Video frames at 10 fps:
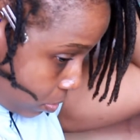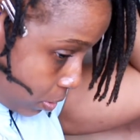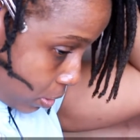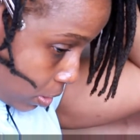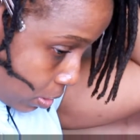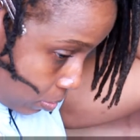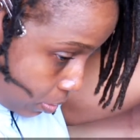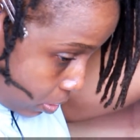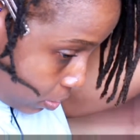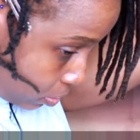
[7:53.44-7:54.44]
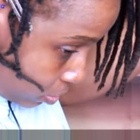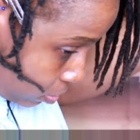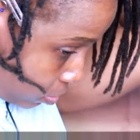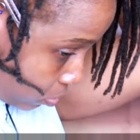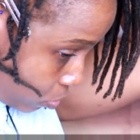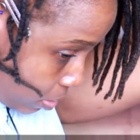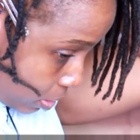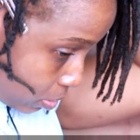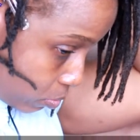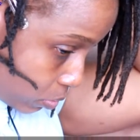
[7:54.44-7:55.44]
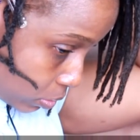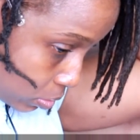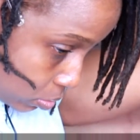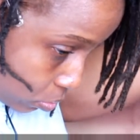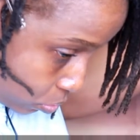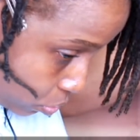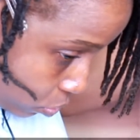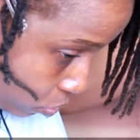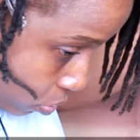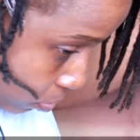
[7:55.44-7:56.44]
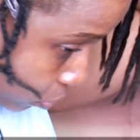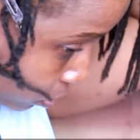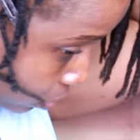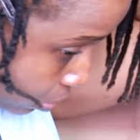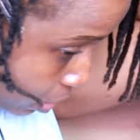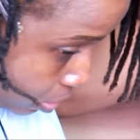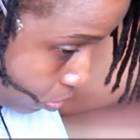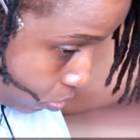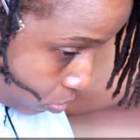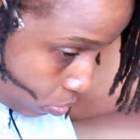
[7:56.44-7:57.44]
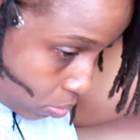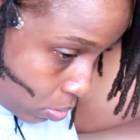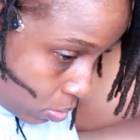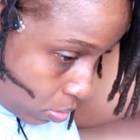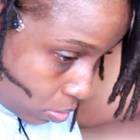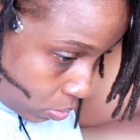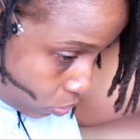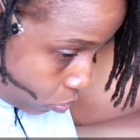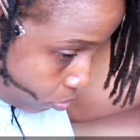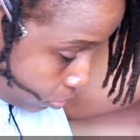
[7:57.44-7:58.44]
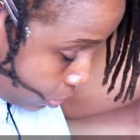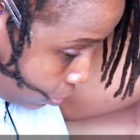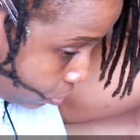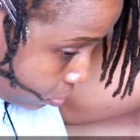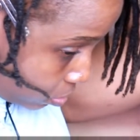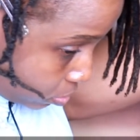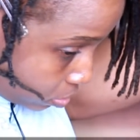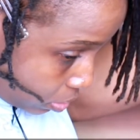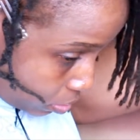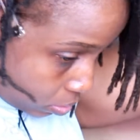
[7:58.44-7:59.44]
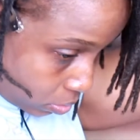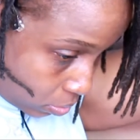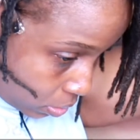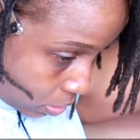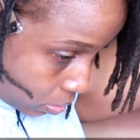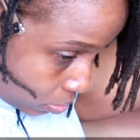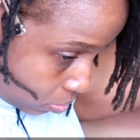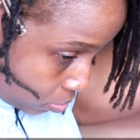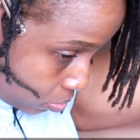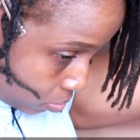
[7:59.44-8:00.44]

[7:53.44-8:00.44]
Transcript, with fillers: but yeah, because nobody wants no storm, nor tornado, no blizzard, nothing. Like,